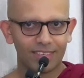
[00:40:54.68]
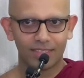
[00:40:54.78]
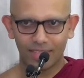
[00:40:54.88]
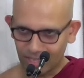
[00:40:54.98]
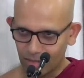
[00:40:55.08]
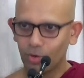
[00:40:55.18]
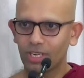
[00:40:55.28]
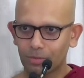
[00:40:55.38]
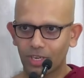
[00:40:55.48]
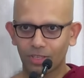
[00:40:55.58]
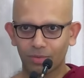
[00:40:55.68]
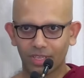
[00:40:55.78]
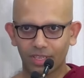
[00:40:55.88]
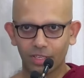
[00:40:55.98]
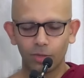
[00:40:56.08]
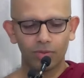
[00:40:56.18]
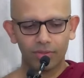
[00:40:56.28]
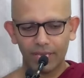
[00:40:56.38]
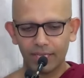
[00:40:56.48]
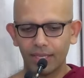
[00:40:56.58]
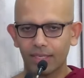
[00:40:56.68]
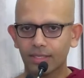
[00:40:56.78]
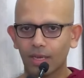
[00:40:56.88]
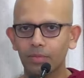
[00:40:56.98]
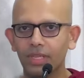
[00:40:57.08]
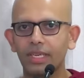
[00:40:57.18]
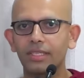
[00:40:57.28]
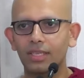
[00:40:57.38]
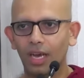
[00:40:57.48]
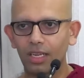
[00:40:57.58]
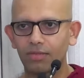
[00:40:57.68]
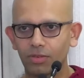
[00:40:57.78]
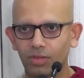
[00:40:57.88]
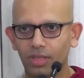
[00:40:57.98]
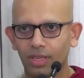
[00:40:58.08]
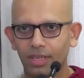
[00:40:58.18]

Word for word: That's the point I'm trying to make. You think that something is colorful.